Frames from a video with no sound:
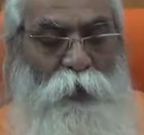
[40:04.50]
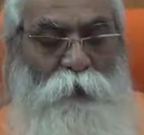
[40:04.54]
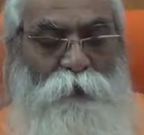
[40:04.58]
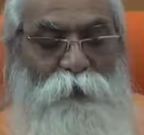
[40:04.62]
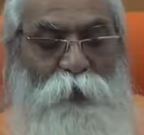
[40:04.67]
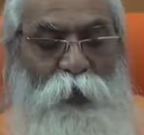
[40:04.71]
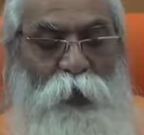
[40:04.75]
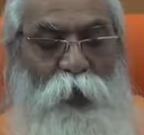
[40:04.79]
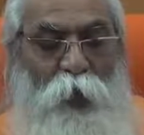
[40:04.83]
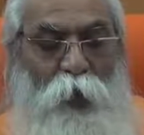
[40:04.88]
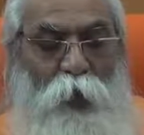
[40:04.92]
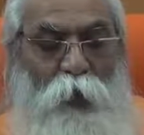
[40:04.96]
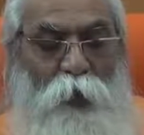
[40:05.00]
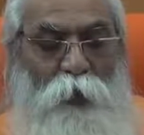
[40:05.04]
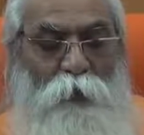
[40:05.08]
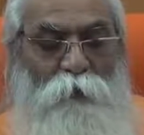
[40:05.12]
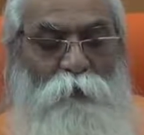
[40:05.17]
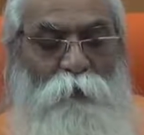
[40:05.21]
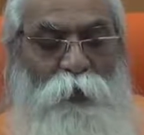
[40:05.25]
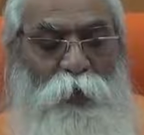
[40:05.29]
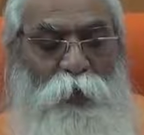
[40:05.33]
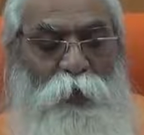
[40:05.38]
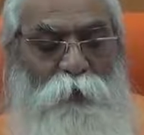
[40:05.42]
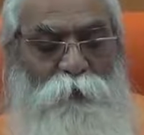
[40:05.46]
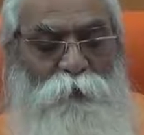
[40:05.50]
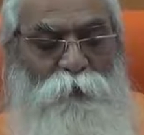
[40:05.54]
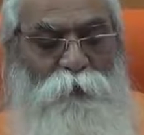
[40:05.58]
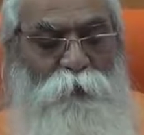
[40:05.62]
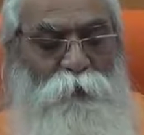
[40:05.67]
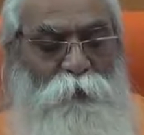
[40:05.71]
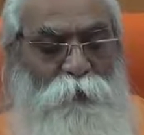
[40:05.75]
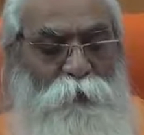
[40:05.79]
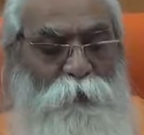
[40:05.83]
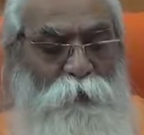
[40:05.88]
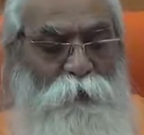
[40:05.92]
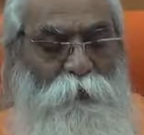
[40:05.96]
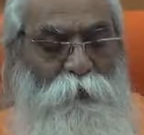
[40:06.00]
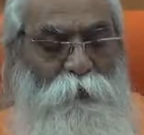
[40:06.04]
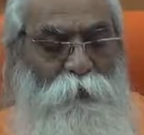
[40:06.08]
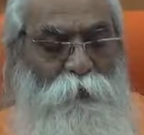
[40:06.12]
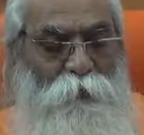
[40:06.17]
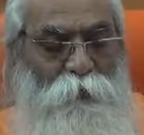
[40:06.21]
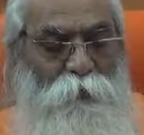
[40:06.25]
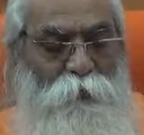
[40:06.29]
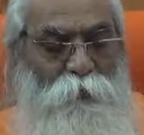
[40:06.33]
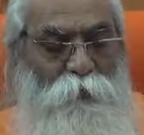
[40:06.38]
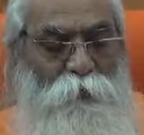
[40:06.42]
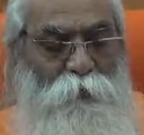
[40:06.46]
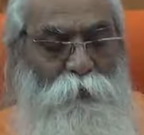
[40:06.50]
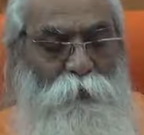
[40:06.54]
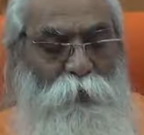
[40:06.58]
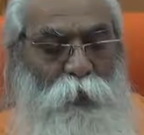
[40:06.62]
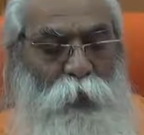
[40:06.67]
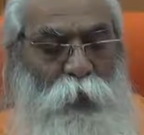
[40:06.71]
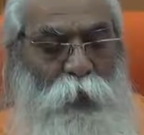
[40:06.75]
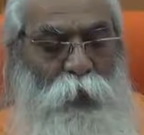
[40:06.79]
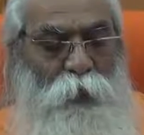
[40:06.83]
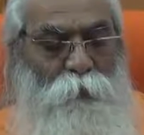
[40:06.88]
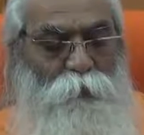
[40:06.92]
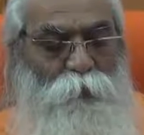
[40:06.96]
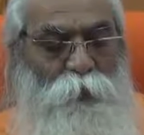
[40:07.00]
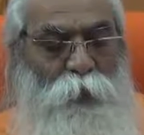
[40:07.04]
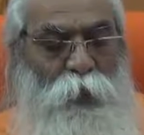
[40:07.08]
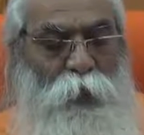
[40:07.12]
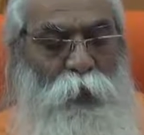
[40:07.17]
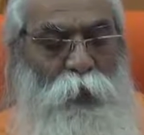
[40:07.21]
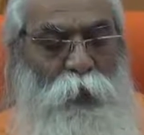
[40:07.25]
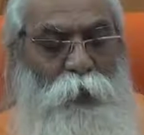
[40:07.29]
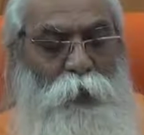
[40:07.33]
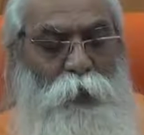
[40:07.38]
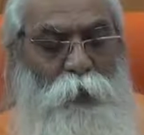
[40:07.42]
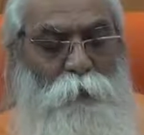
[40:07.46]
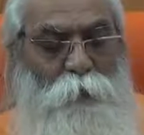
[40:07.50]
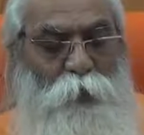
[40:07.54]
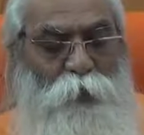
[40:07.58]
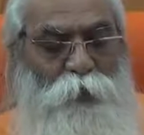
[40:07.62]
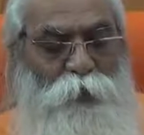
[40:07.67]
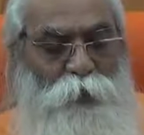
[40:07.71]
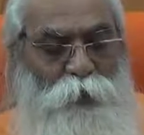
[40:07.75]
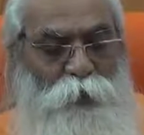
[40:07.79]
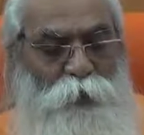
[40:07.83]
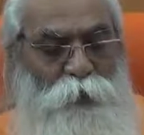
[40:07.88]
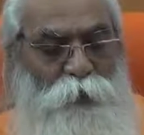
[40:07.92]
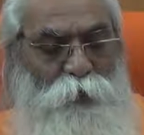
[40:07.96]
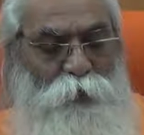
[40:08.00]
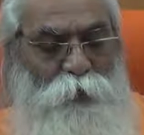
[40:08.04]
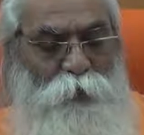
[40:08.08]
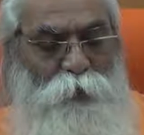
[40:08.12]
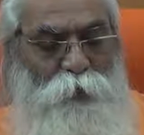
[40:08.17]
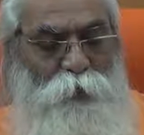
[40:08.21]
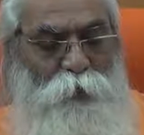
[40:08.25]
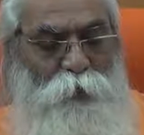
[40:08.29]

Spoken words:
and they always have the enmity,